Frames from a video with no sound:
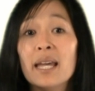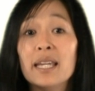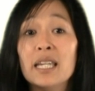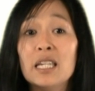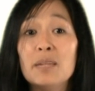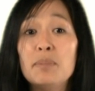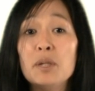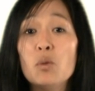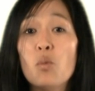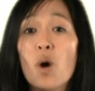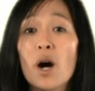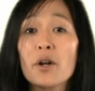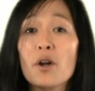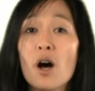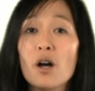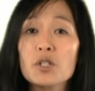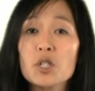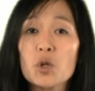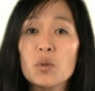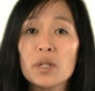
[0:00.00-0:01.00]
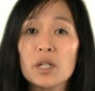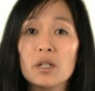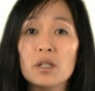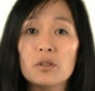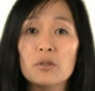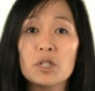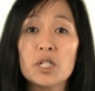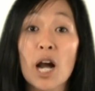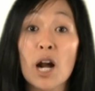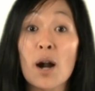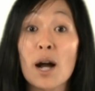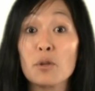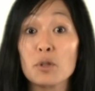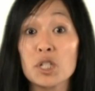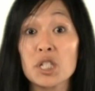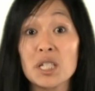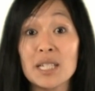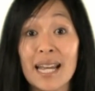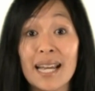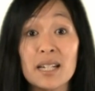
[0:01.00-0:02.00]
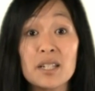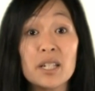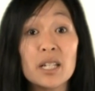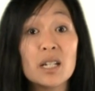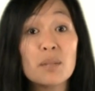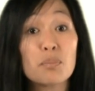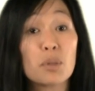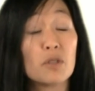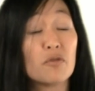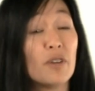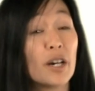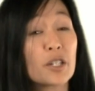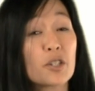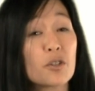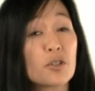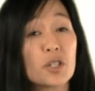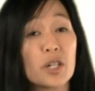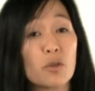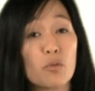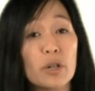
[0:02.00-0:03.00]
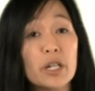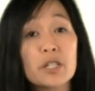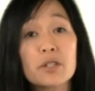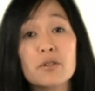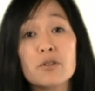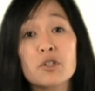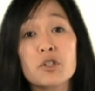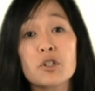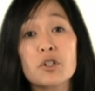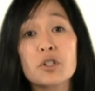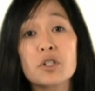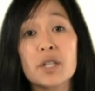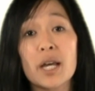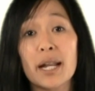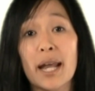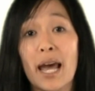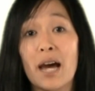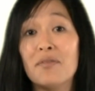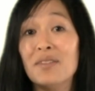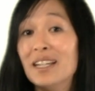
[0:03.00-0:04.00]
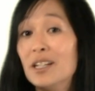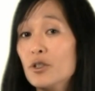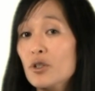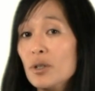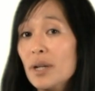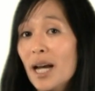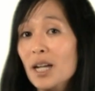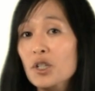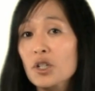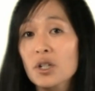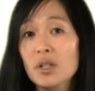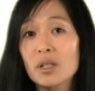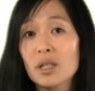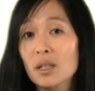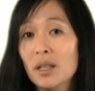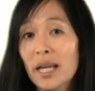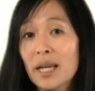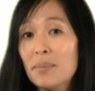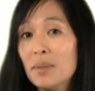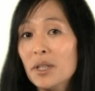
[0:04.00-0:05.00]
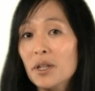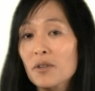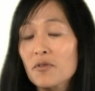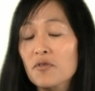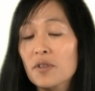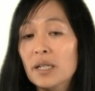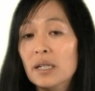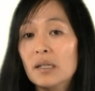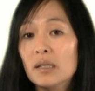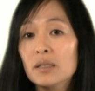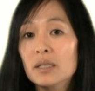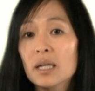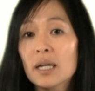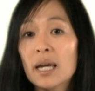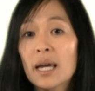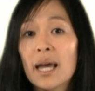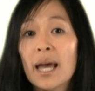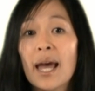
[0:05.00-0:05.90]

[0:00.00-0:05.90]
EB-1 also includes our outstanding professors and researchers that have international acclaim in their field,